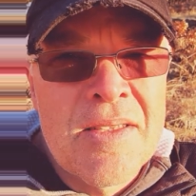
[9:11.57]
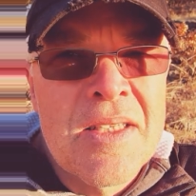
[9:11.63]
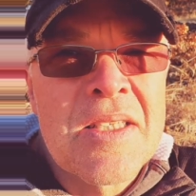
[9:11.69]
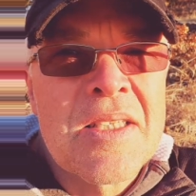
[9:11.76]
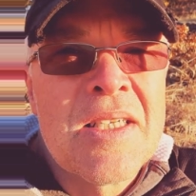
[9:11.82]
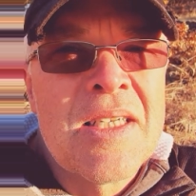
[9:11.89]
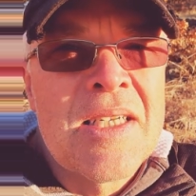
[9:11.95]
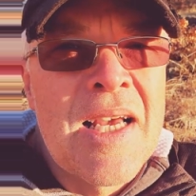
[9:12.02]
the
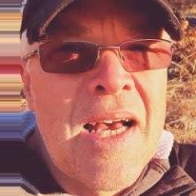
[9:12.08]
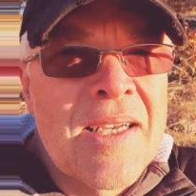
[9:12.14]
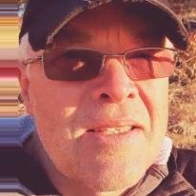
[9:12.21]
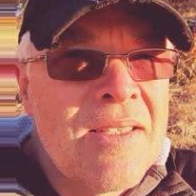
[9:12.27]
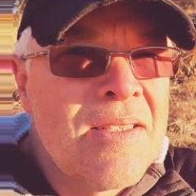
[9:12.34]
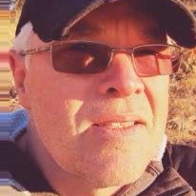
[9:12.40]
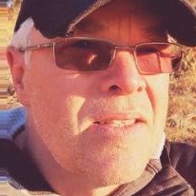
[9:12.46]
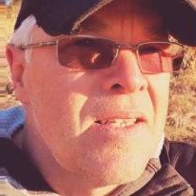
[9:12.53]

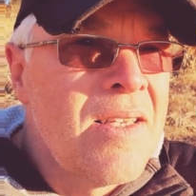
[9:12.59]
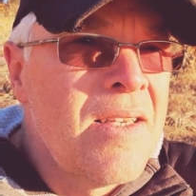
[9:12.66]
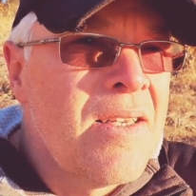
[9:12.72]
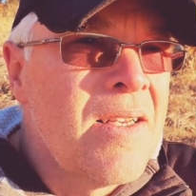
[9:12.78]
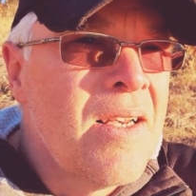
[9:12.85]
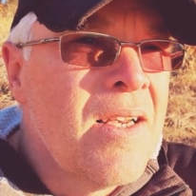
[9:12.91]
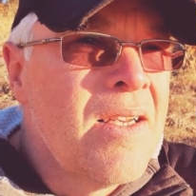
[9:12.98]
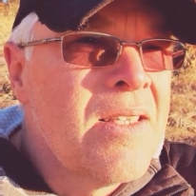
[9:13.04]
syntaxes, the
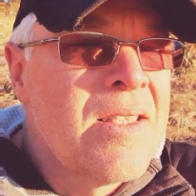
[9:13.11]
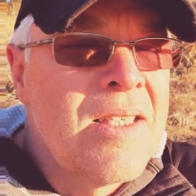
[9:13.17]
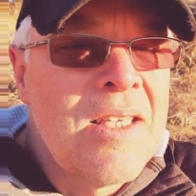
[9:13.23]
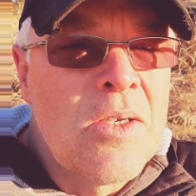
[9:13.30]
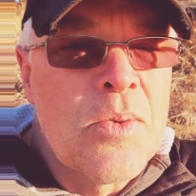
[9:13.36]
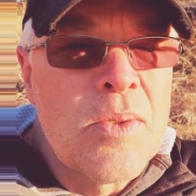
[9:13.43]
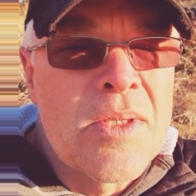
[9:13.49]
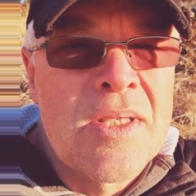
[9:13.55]

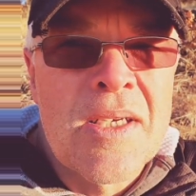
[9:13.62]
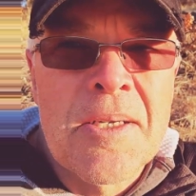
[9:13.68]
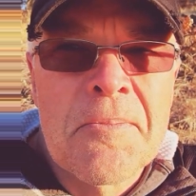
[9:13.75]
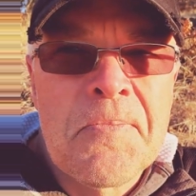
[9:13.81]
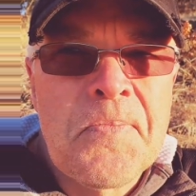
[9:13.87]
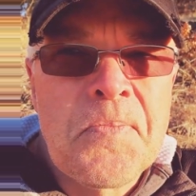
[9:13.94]
sequencing,